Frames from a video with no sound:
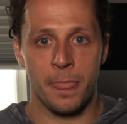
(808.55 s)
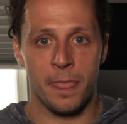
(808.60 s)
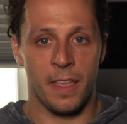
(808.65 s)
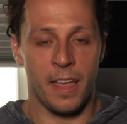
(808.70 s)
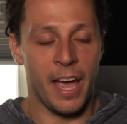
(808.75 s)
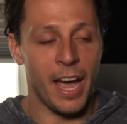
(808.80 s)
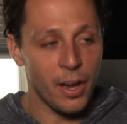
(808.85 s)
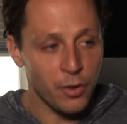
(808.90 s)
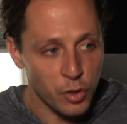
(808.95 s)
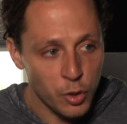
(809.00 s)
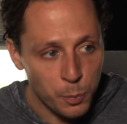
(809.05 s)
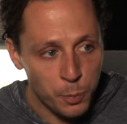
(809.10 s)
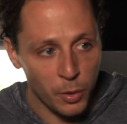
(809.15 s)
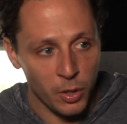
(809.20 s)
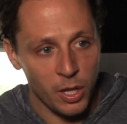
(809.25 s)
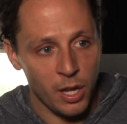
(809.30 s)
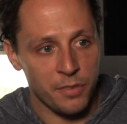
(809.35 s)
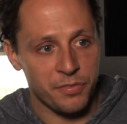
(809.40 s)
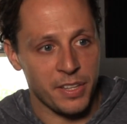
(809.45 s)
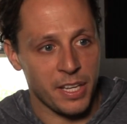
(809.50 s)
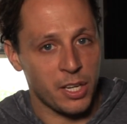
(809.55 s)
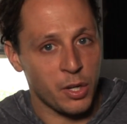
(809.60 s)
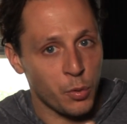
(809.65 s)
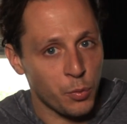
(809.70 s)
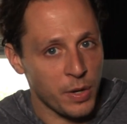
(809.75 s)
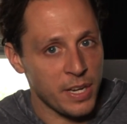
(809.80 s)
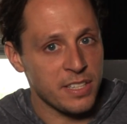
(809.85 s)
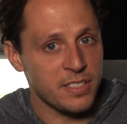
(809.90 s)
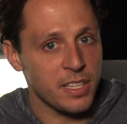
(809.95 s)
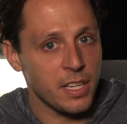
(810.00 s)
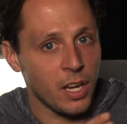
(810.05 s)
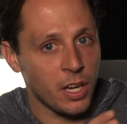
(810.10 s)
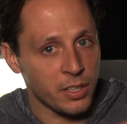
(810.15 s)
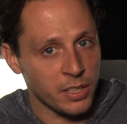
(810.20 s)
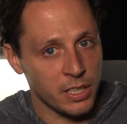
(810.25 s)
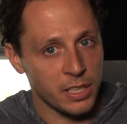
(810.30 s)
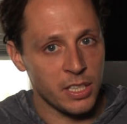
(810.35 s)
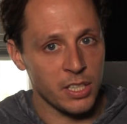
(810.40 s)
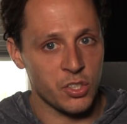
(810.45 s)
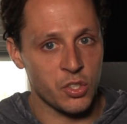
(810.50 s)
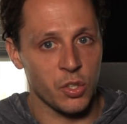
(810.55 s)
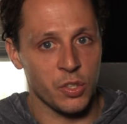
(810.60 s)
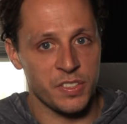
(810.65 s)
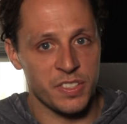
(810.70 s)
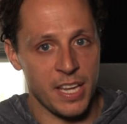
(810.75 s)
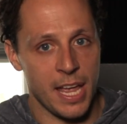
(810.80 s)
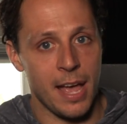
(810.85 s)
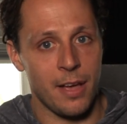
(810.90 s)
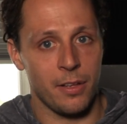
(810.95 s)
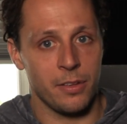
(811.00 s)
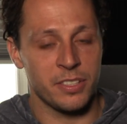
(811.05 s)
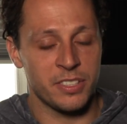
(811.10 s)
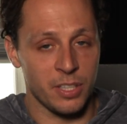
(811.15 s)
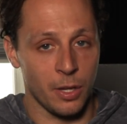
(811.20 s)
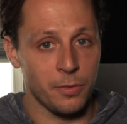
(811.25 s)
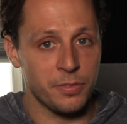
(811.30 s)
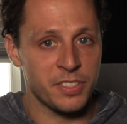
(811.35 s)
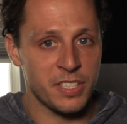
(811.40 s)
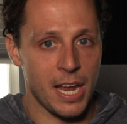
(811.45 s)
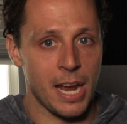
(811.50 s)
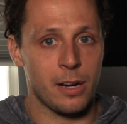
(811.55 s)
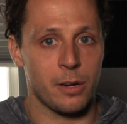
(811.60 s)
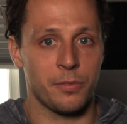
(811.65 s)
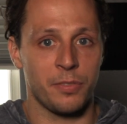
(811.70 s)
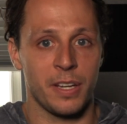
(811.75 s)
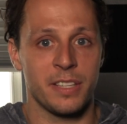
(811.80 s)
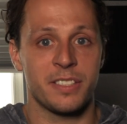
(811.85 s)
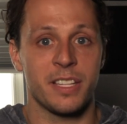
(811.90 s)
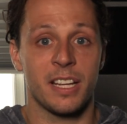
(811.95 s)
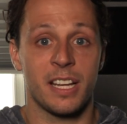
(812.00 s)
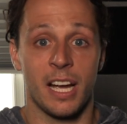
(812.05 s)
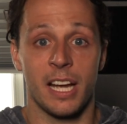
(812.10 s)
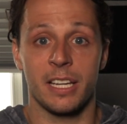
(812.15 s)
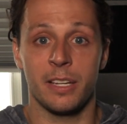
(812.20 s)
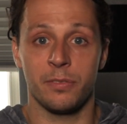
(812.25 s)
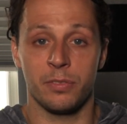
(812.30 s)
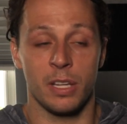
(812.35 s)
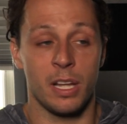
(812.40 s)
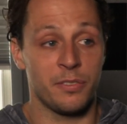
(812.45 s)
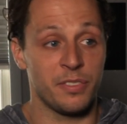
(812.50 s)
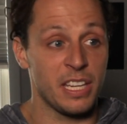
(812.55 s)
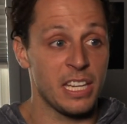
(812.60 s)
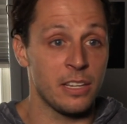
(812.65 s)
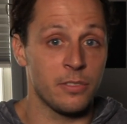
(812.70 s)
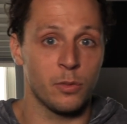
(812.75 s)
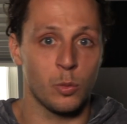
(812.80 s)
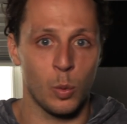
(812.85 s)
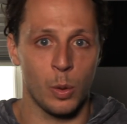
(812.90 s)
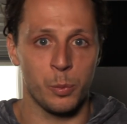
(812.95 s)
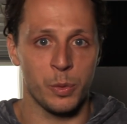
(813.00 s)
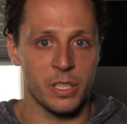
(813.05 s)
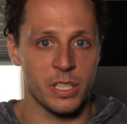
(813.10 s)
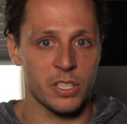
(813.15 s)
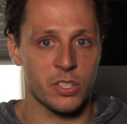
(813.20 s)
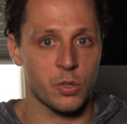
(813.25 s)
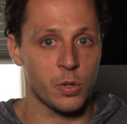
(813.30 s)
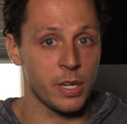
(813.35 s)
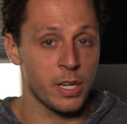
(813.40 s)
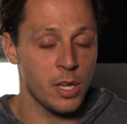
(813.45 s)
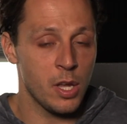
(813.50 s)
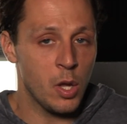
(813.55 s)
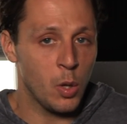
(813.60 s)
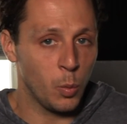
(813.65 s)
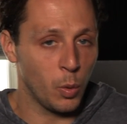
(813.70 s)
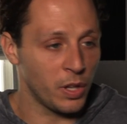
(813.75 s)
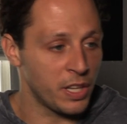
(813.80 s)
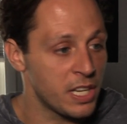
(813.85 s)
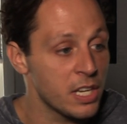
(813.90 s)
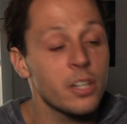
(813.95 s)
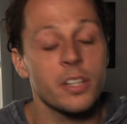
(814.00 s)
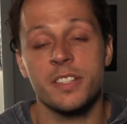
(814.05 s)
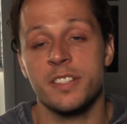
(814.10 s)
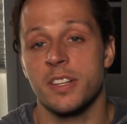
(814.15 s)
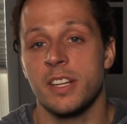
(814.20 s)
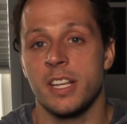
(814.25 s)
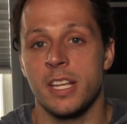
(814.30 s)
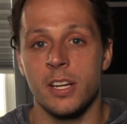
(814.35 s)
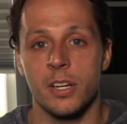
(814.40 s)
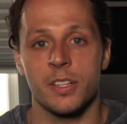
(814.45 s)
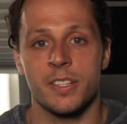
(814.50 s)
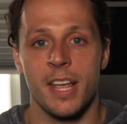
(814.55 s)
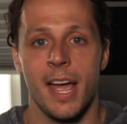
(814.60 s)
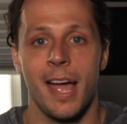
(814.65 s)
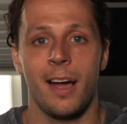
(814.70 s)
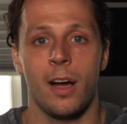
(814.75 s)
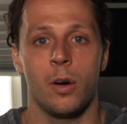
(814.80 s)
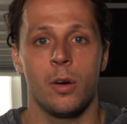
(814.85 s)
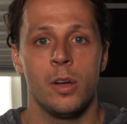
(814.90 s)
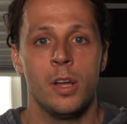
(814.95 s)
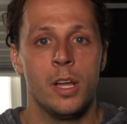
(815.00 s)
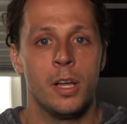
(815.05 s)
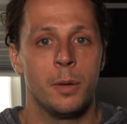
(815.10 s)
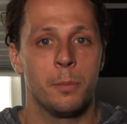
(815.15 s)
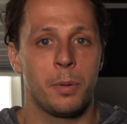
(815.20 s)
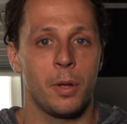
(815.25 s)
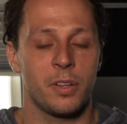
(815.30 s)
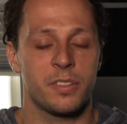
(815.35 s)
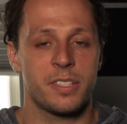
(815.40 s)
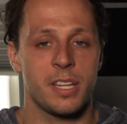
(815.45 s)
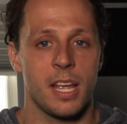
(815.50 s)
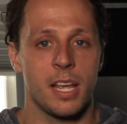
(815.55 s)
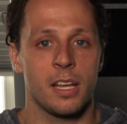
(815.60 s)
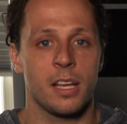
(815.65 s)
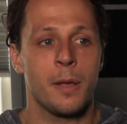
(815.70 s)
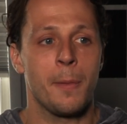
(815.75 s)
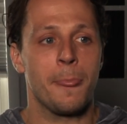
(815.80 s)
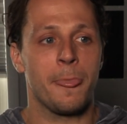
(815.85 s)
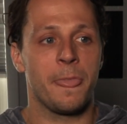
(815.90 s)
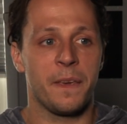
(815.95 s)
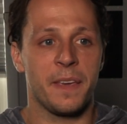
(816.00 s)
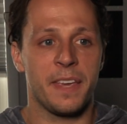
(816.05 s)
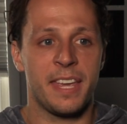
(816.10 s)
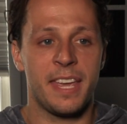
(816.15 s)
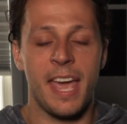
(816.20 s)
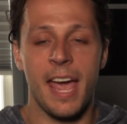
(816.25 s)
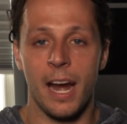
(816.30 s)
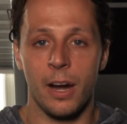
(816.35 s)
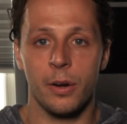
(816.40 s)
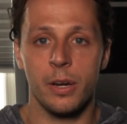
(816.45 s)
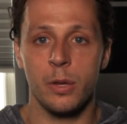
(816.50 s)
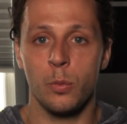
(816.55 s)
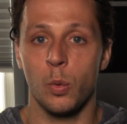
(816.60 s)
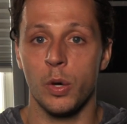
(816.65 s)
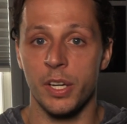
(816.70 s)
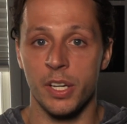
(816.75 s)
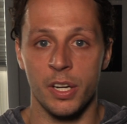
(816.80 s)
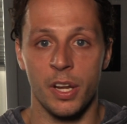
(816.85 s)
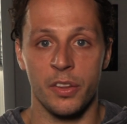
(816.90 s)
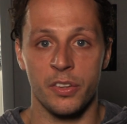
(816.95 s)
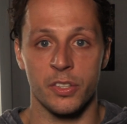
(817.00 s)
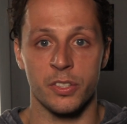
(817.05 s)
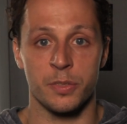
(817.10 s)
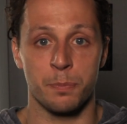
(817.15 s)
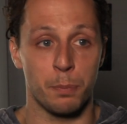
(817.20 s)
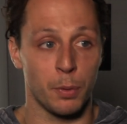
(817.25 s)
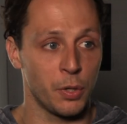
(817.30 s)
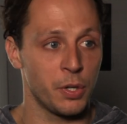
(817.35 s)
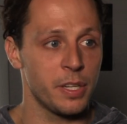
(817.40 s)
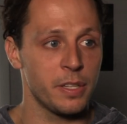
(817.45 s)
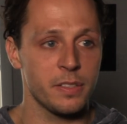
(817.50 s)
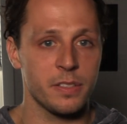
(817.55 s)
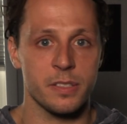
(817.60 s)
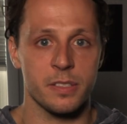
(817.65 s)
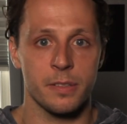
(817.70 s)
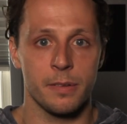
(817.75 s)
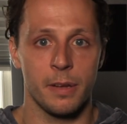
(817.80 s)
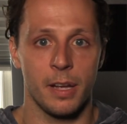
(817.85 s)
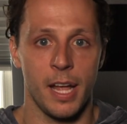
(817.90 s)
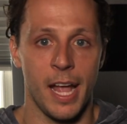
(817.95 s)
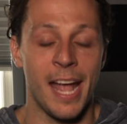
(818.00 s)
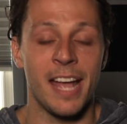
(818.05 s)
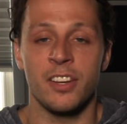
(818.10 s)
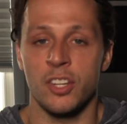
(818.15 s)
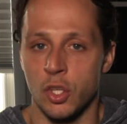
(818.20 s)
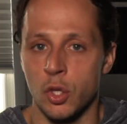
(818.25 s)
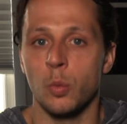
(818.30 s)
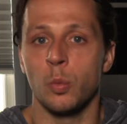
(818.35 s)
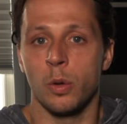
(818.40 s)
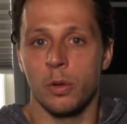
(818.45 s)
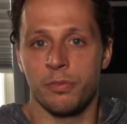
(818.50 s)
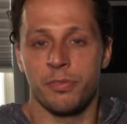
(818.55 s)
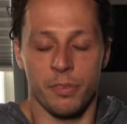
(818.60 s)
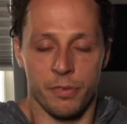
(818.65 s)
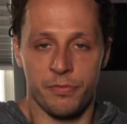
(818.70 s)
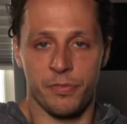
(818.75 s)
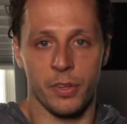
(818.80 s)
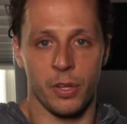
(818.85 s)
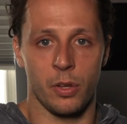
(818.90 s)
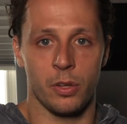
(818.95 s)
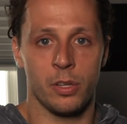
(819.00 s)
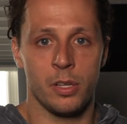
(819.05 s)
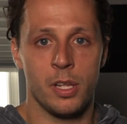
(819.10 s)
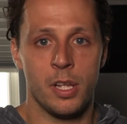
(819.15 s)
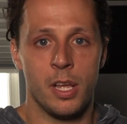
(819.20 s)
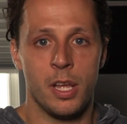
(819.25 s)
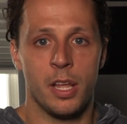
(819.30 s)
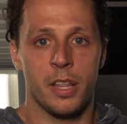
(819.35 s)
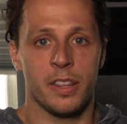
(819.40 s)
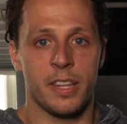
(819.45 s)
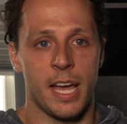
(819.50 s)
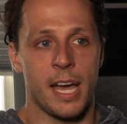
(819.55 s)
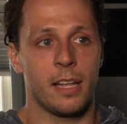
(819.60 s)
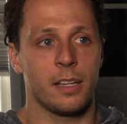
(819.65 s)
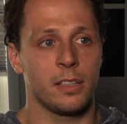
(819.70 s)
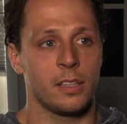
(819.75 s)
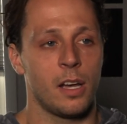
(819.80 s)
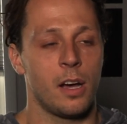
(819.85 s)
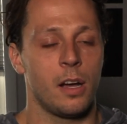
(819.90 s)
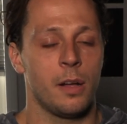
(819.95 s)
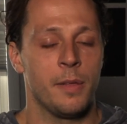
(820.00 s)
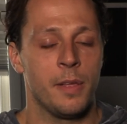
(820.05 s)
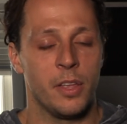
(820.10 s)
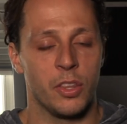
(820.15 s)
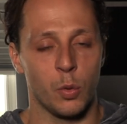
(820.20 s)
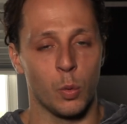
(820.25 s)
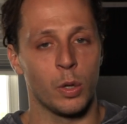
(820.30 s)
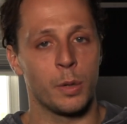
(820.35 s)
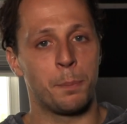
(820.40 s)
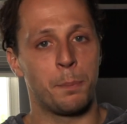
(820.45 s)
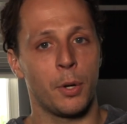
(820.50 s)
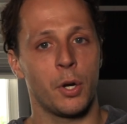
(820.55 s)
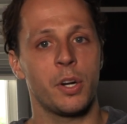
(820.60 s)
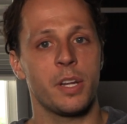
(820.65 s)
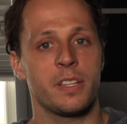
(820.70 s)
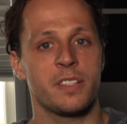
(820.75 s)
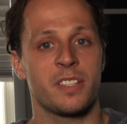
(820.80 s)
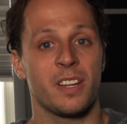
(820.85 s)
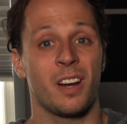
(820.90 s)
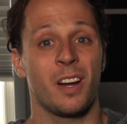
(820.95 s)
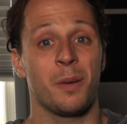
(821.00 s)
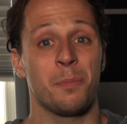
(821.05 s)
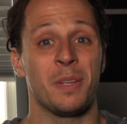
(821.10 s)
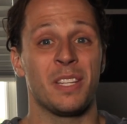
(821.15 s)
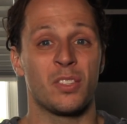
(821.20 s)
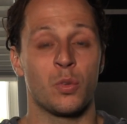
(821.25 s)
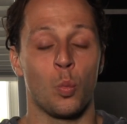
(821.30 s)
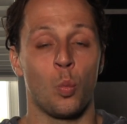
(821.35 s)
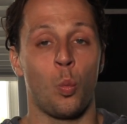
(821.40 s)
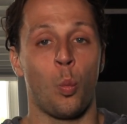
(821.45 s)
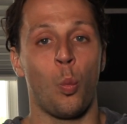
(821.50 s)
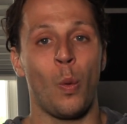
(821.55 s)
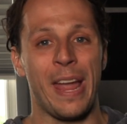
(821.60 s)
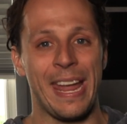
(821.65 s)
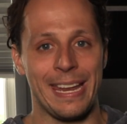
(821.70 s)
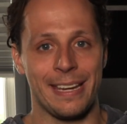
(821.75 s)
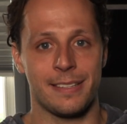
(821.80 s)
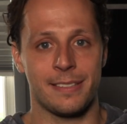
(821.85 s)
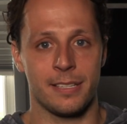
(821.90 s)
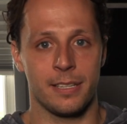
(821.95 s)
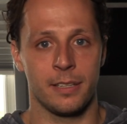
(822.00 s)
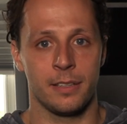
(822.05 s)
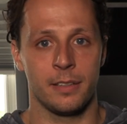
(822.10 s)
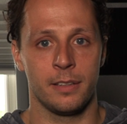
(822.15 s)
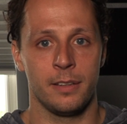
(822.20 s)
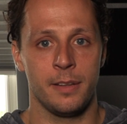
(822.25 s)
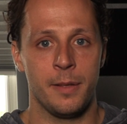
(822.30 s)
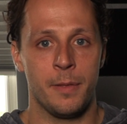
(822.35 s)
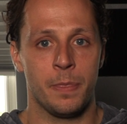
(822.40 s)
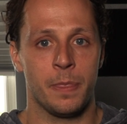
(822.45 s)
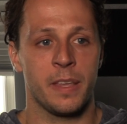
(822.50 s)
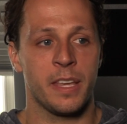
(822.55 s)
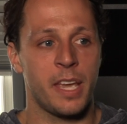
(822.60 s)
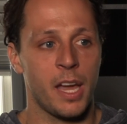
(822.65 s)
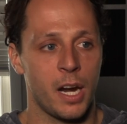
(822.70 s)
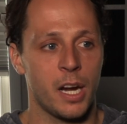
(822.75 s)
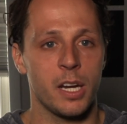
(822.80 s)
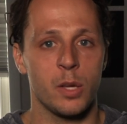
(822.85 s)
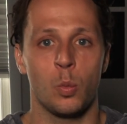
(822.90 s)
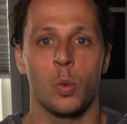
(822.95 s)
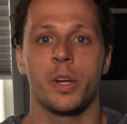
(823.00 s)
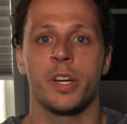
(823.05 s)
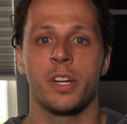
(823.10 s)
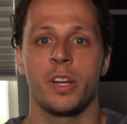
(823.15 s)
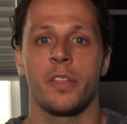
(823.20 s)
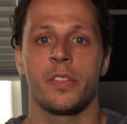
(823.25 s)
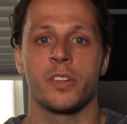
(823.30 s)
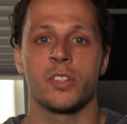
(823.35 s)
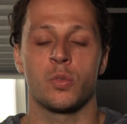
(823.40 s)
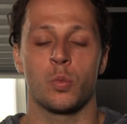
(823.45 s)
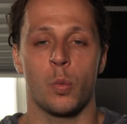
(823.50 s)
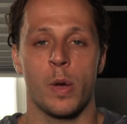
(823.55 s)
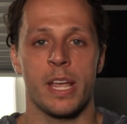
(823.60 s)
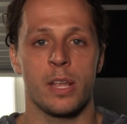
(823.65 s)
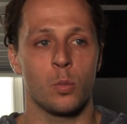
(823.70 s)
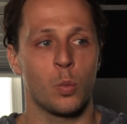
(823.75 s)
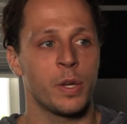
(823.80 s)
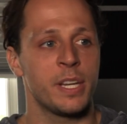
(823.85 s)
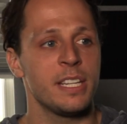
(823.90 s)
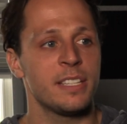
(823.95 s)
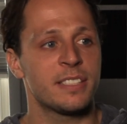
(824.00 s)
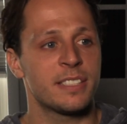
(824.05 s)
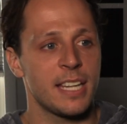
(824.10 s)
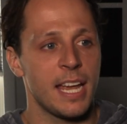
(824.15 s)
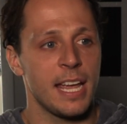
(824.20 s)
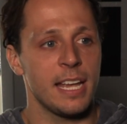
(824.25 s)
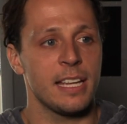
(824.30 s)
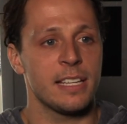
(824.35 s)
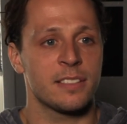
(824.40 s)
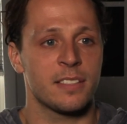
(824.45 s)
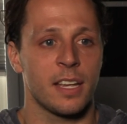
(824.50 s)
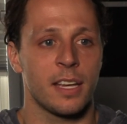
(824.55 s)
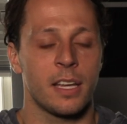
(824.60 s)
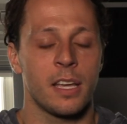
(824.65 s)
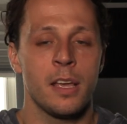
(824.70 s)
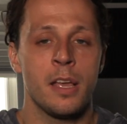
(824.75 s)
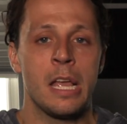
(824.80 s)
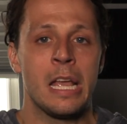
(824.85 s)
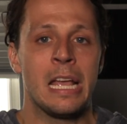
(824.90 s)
How do you pull off that crazy, unconditional, self-sacrificing kind of love even when we disagree? Well, here's how. Paul's saying, carry one another's burdens and you will fulfill that law. The word burdens there, it means weight. Carry one another's weight. What he's saying is like,